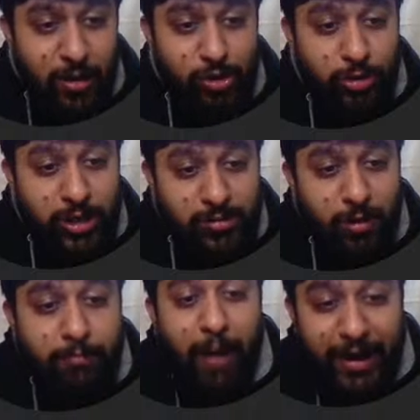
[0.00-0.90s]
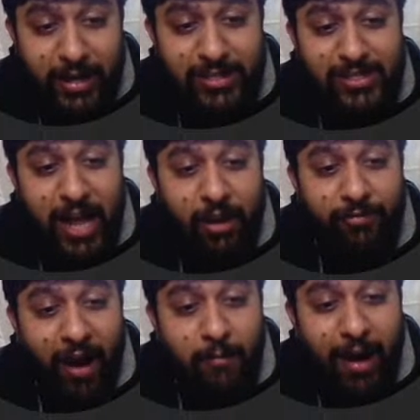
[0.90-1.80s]
So this will minus del
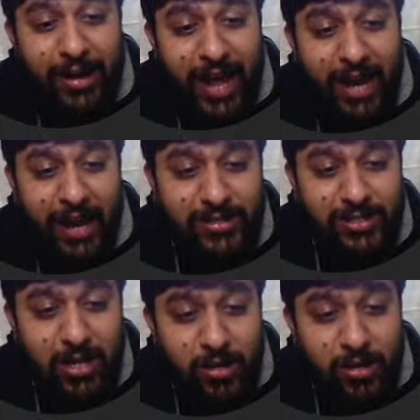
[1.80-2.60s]
phi by del x.